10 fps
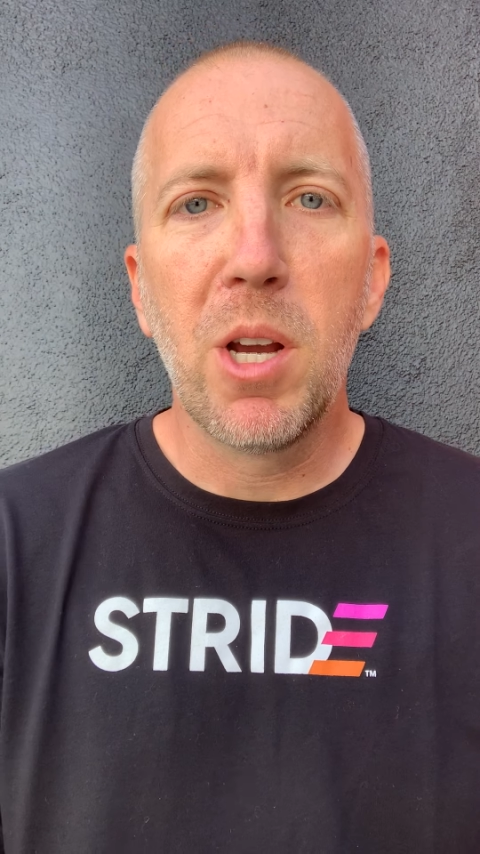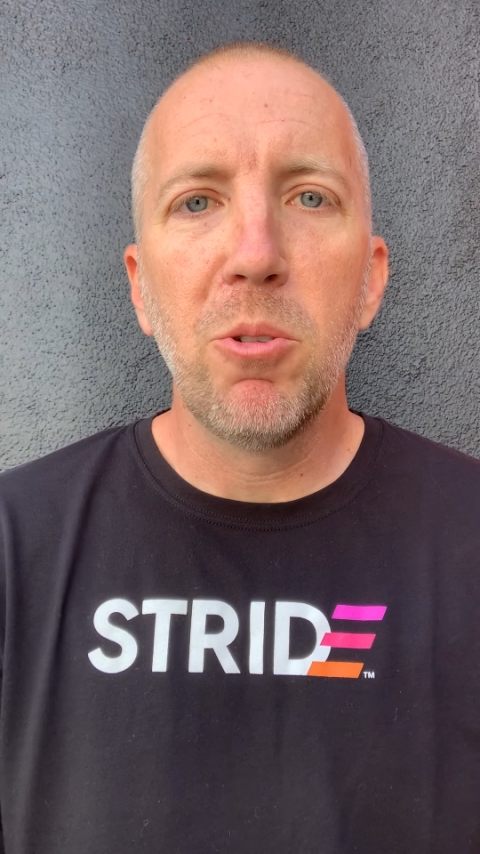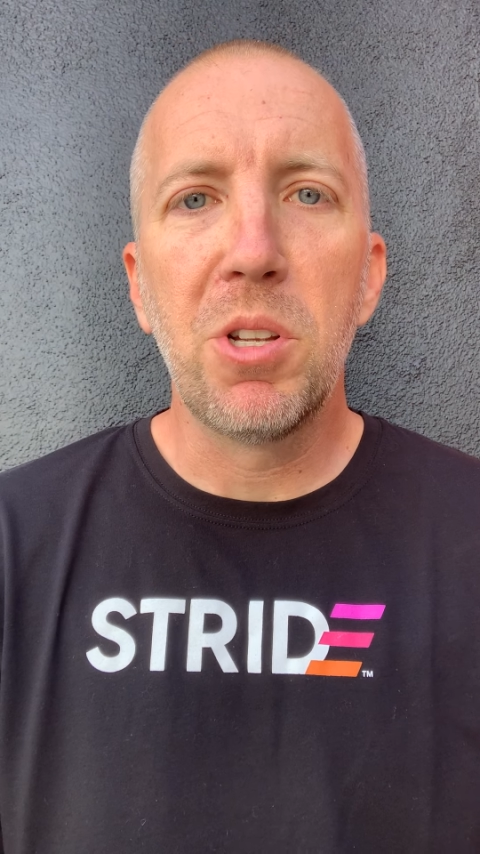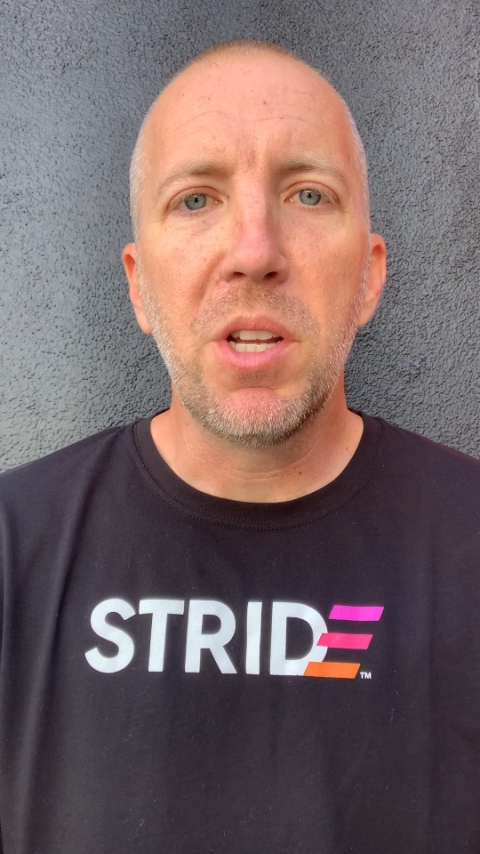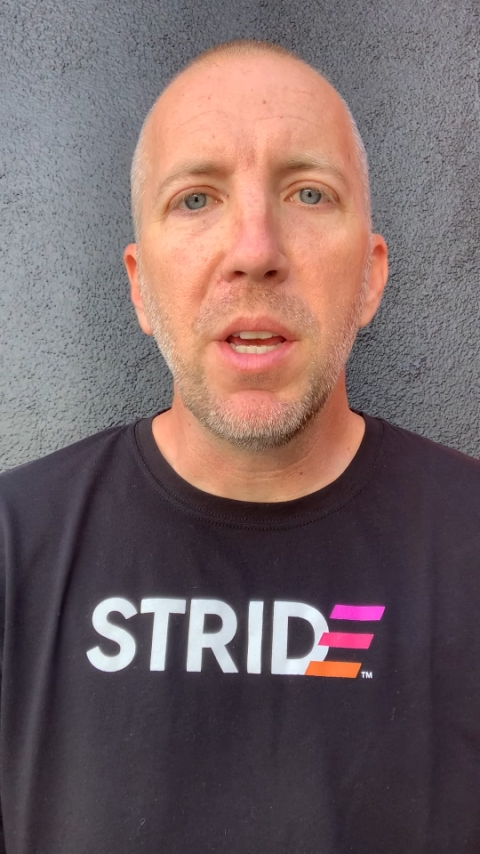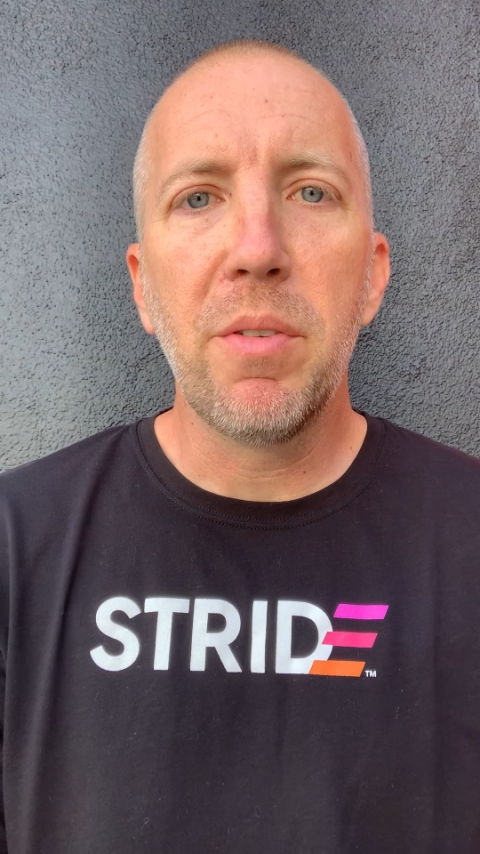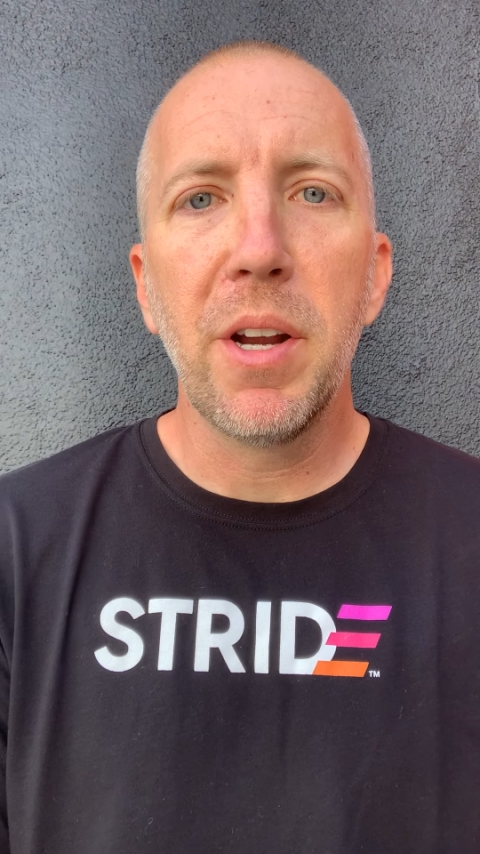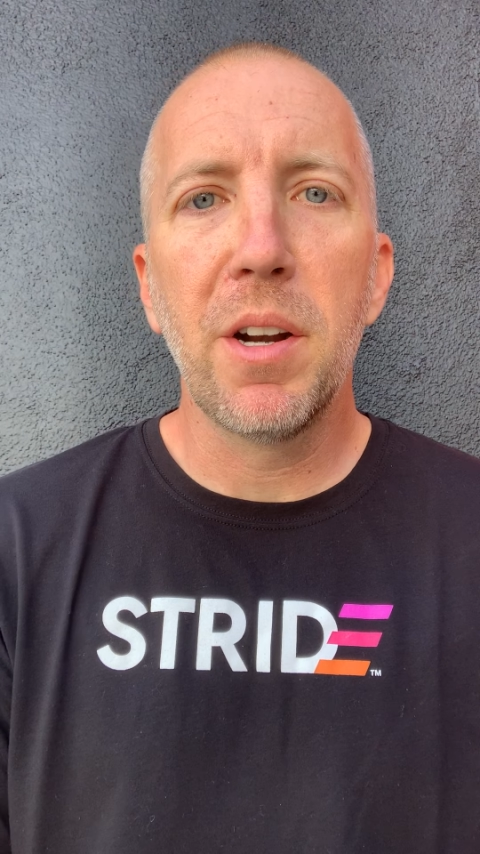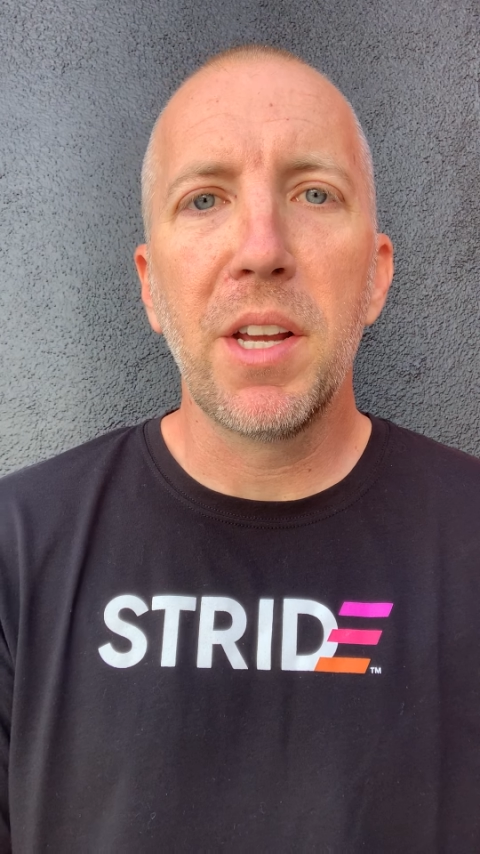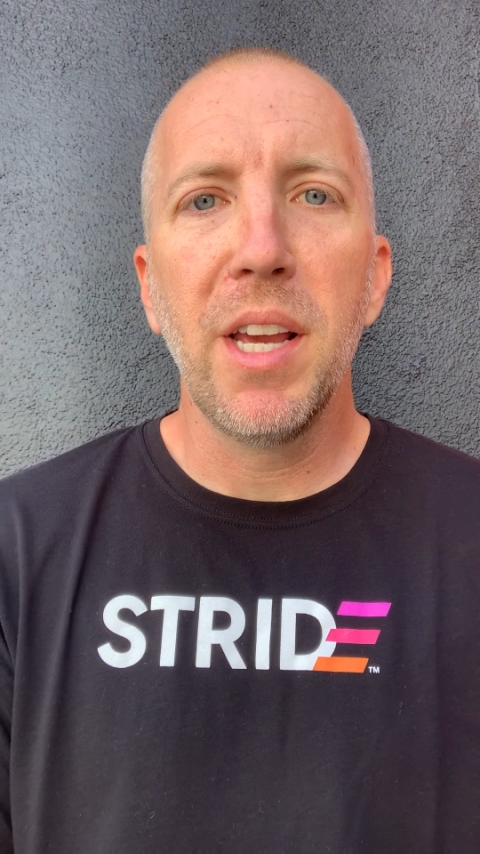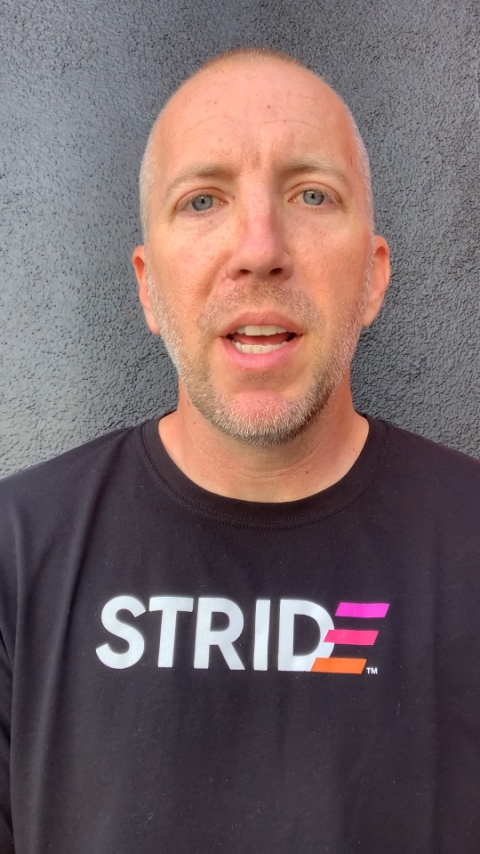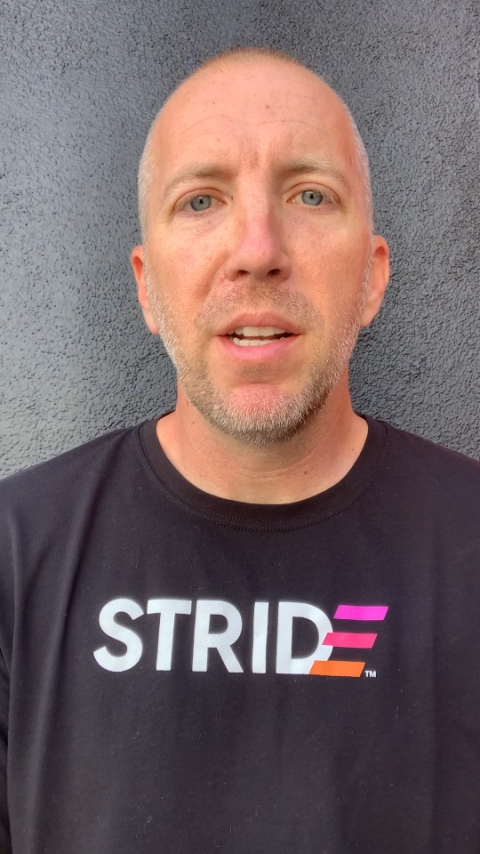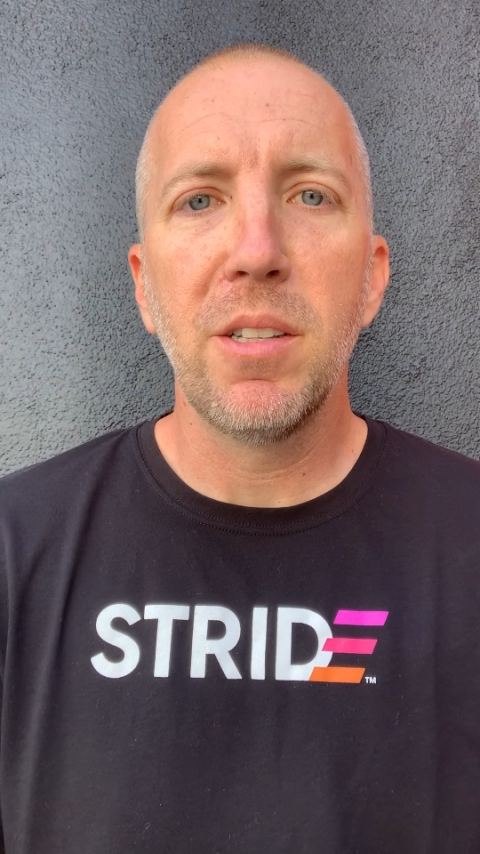Coach Steve here again,